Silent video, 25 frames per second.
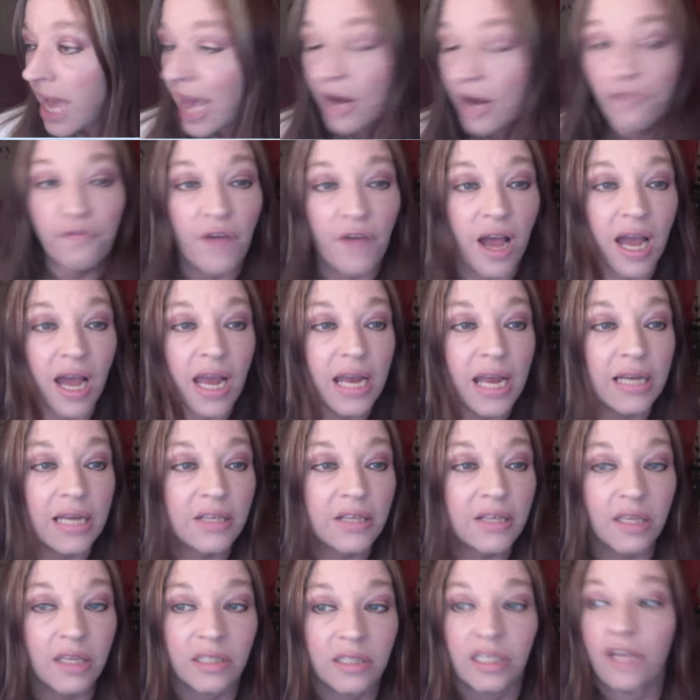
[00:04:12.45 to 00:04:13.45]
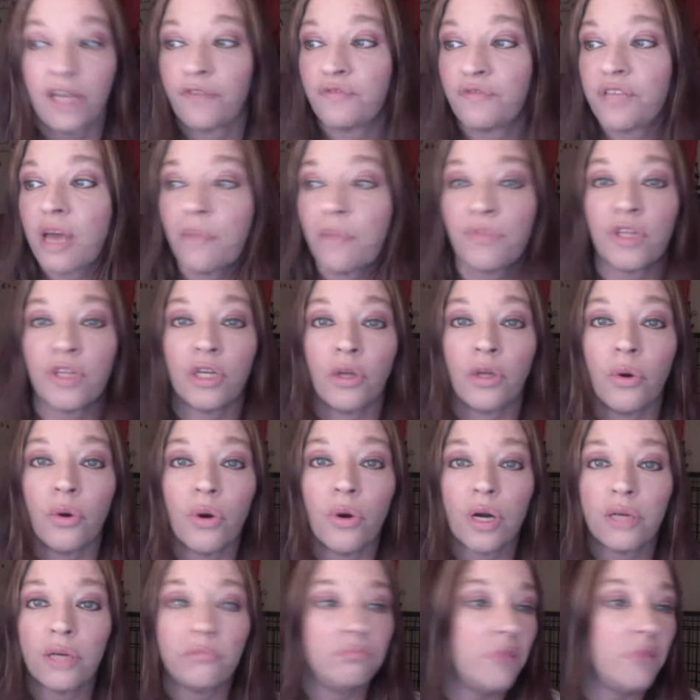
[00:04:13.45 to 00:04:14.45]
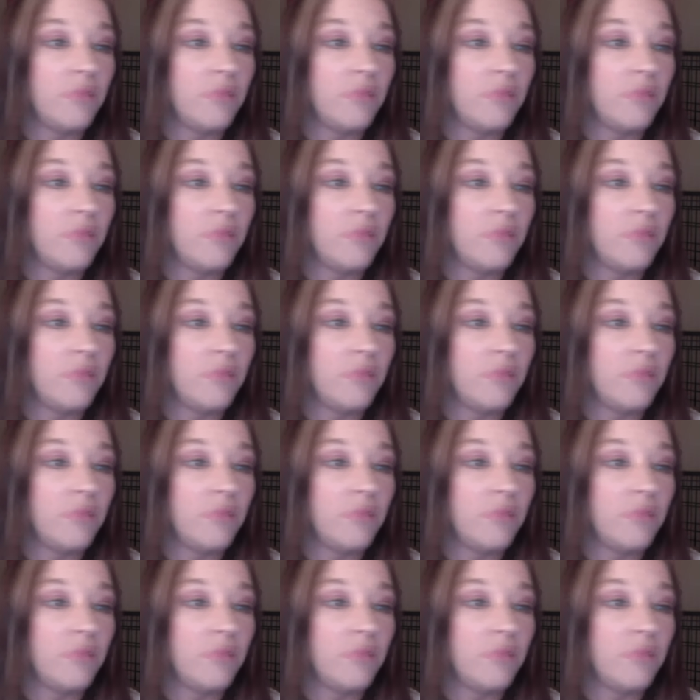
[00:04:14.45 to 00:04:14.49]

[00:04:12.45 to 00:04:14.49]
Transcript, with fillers: edifying and lift up the Lord?